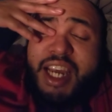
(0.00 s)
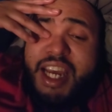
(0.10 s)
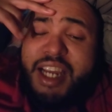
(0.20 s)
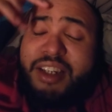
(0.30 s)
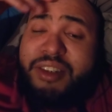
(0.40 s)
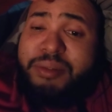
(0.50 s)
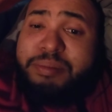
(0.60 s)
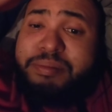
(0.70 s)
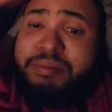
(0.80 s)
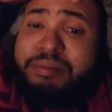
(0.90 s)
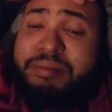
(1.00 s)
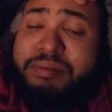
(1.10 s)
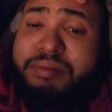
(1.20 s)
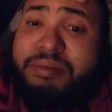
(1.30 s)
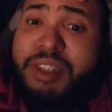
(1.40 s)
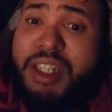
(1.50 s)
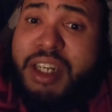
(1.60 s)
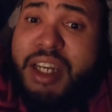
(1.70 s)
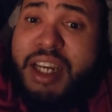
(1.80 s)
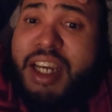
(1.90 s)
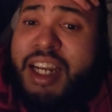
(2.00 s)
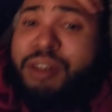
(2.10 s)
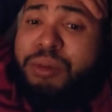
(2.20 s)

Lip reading: And I